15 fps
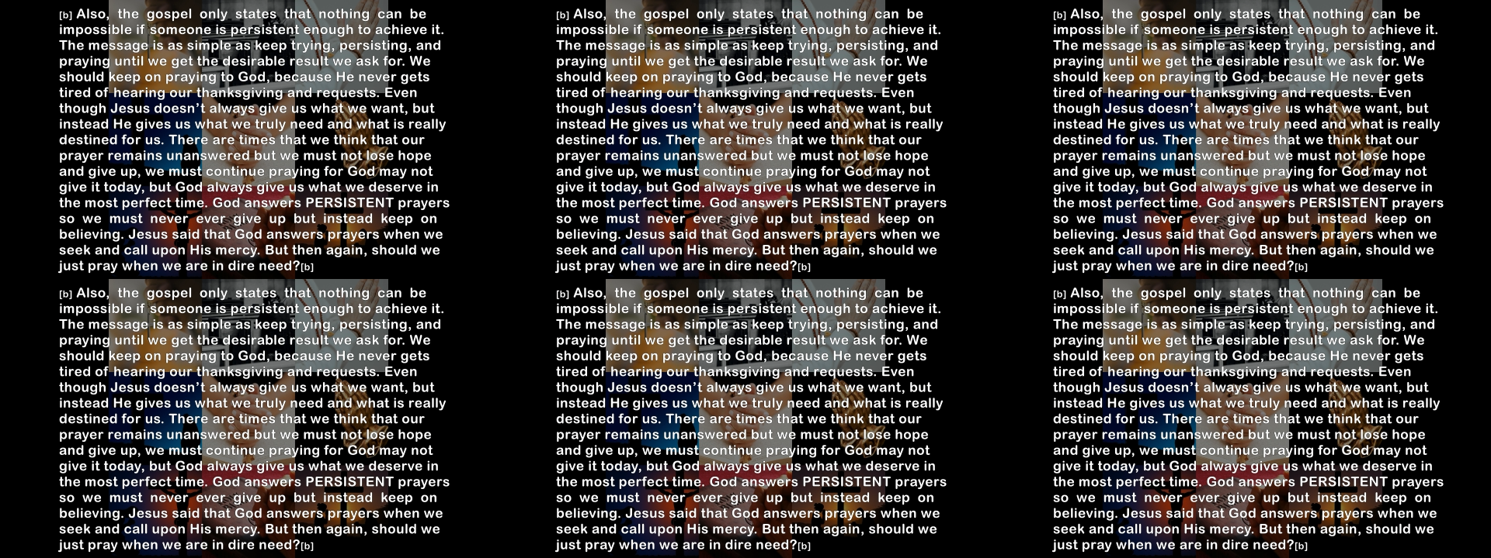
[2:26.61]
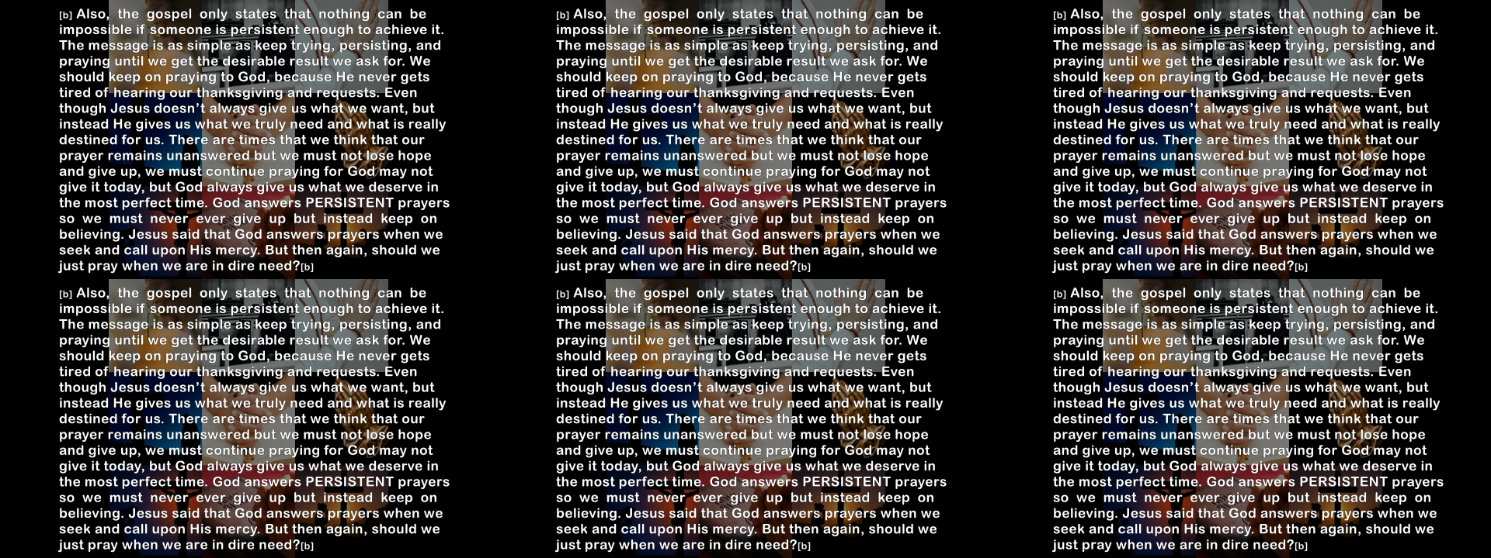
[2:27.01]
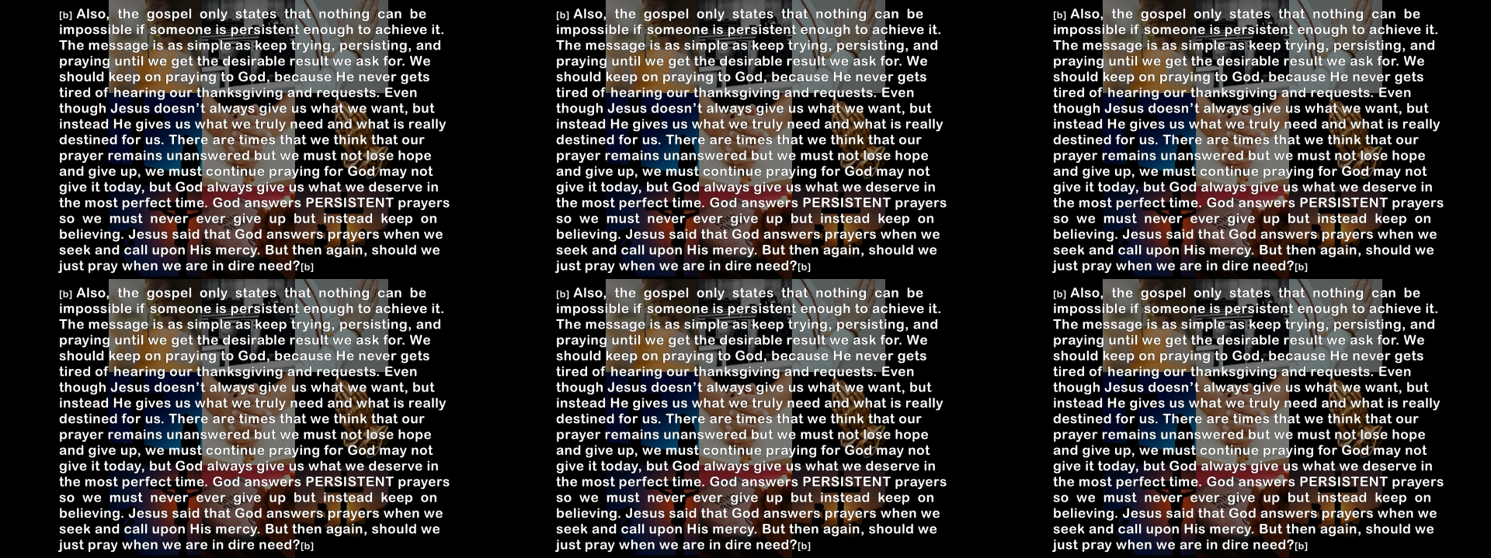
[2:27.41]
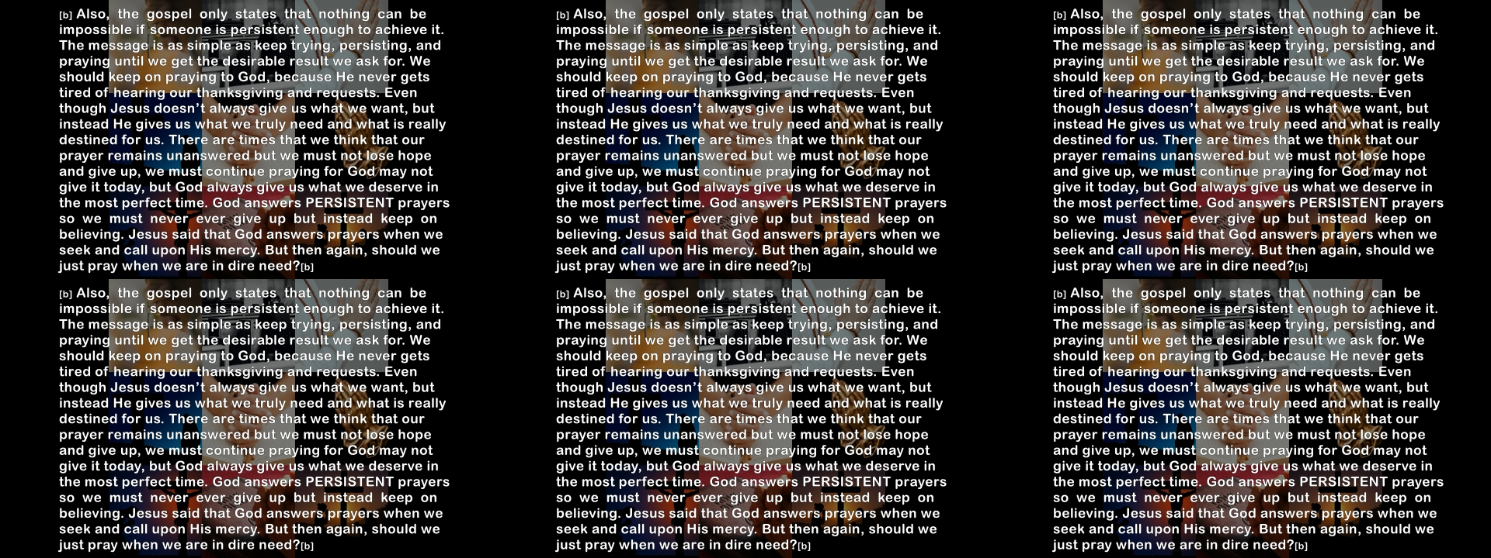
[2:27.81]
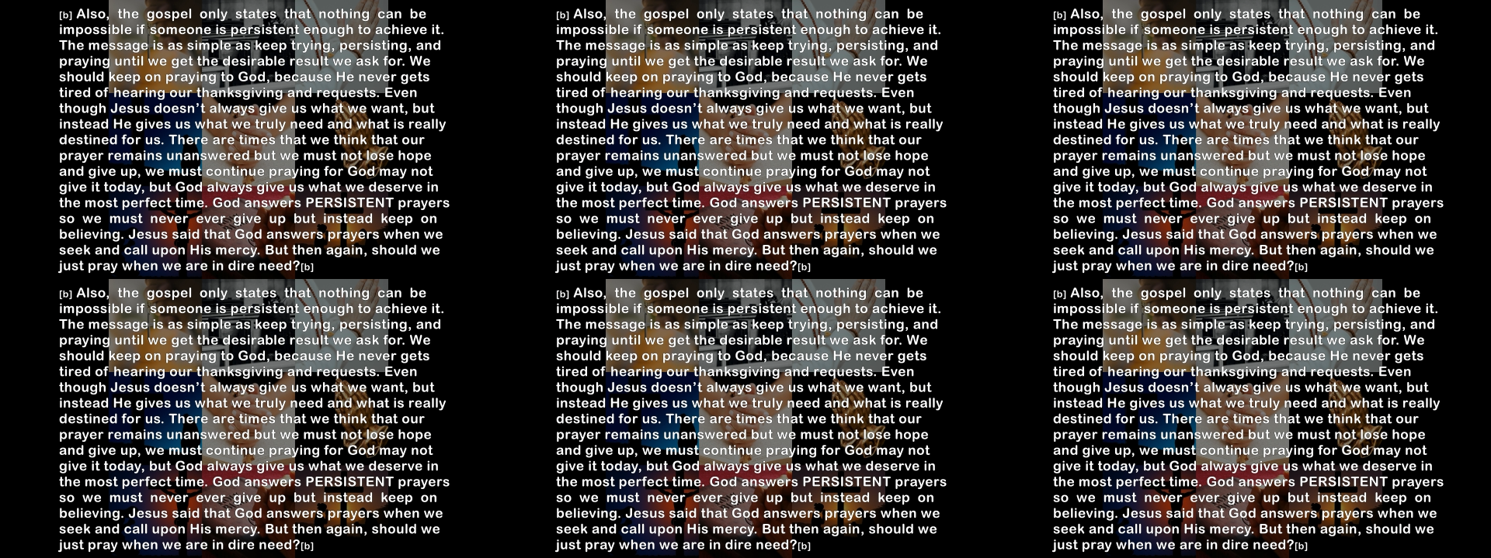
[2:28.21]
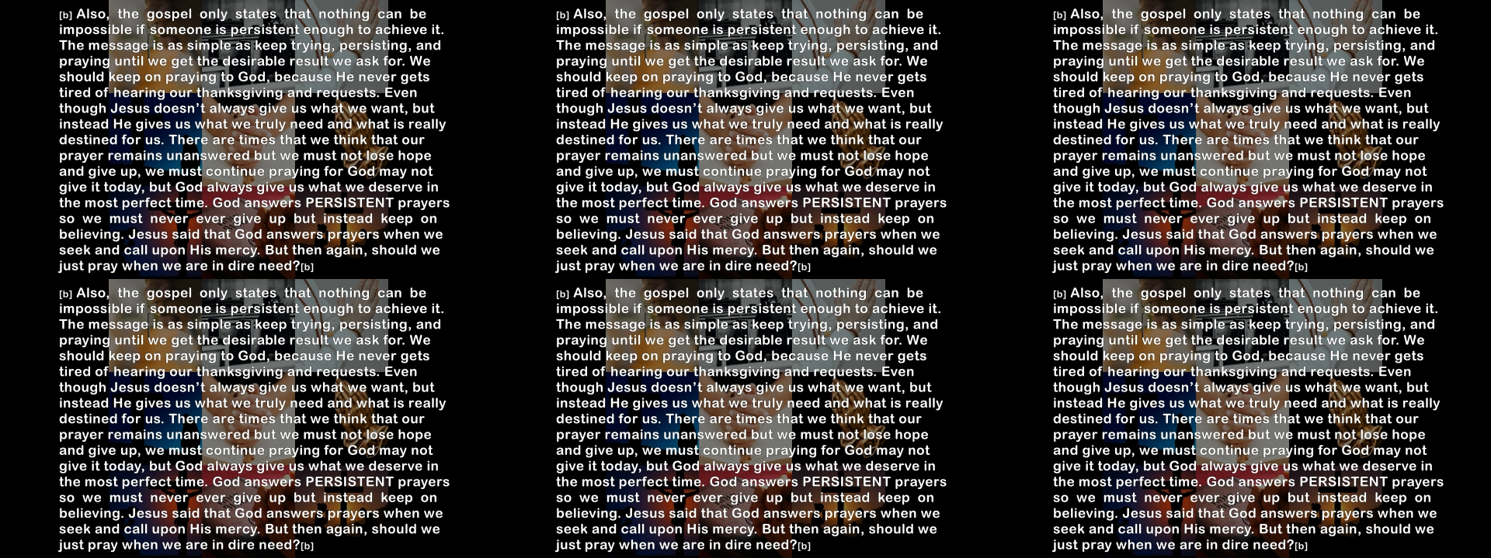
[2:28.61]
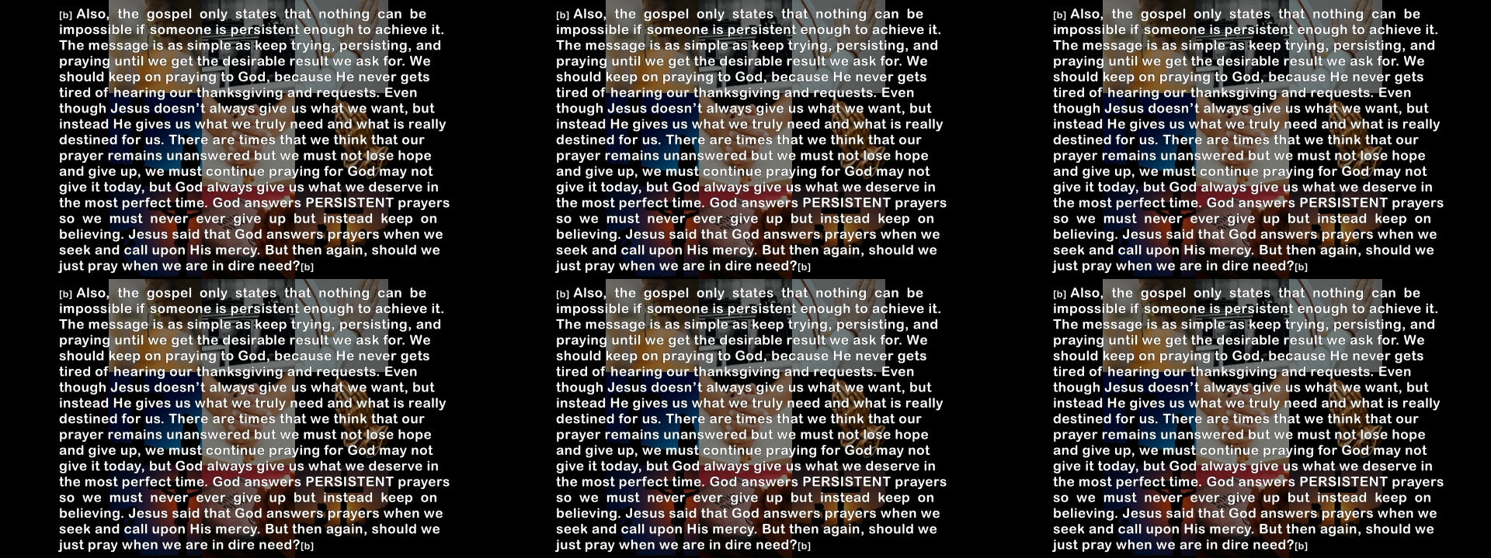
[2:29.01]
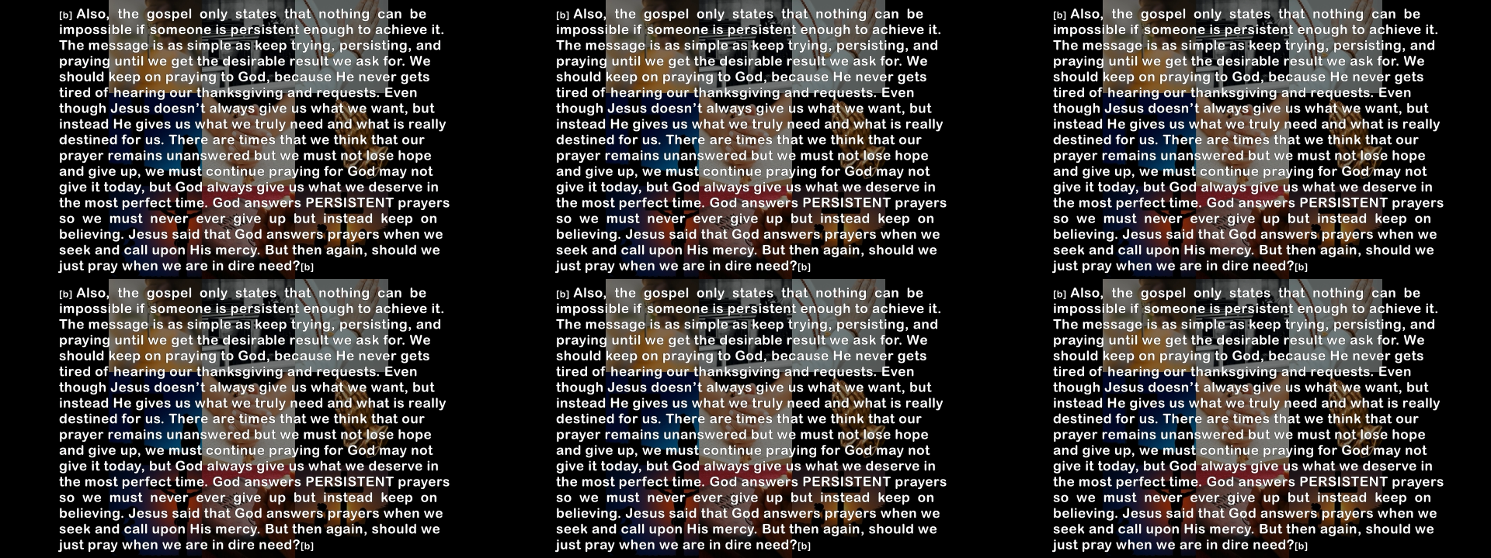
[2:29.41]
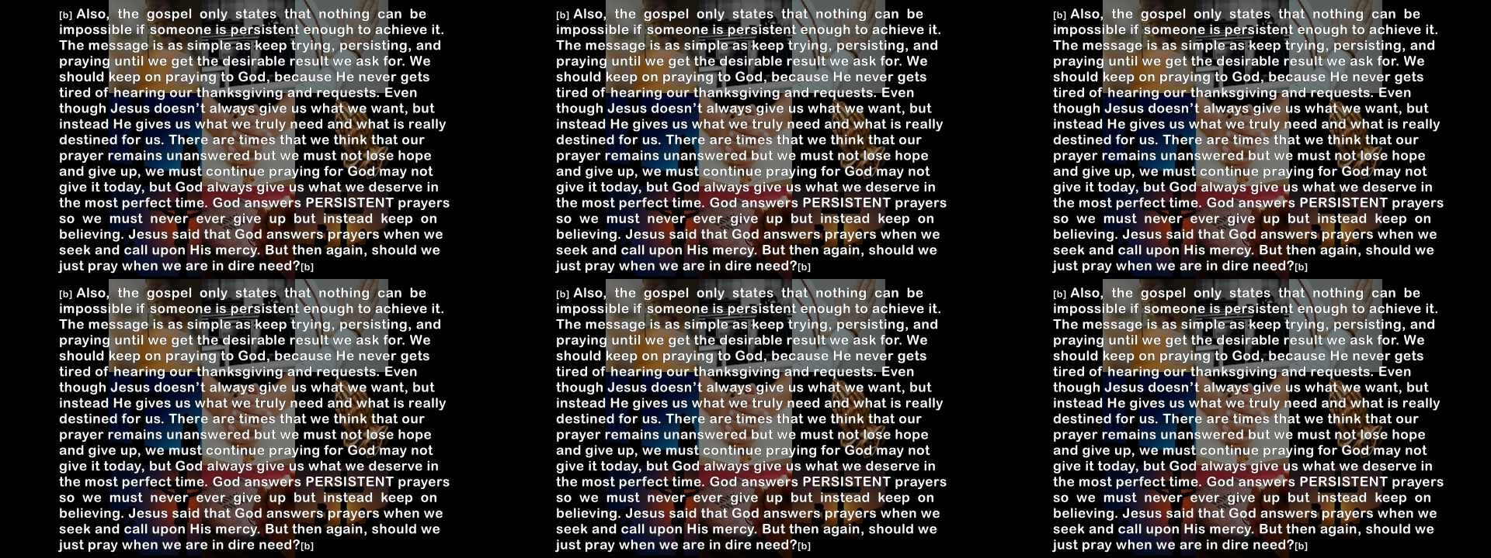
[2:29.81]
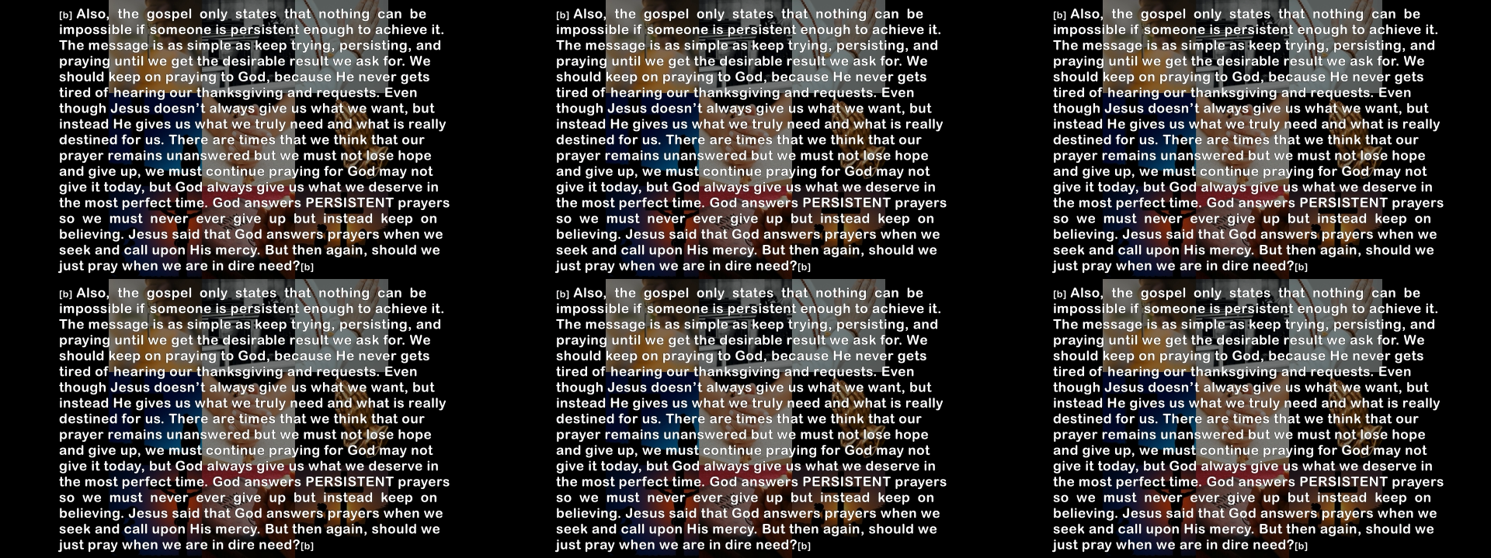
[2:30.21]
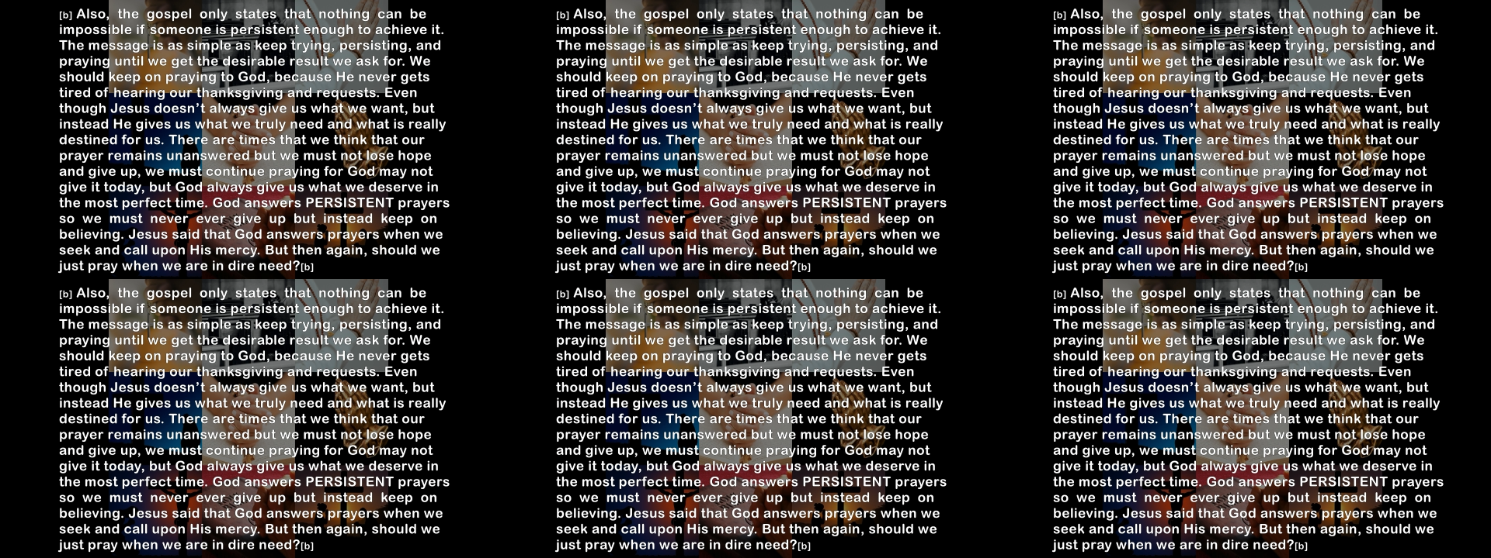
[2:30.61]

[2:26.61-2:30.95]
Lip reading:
(no speaker visible)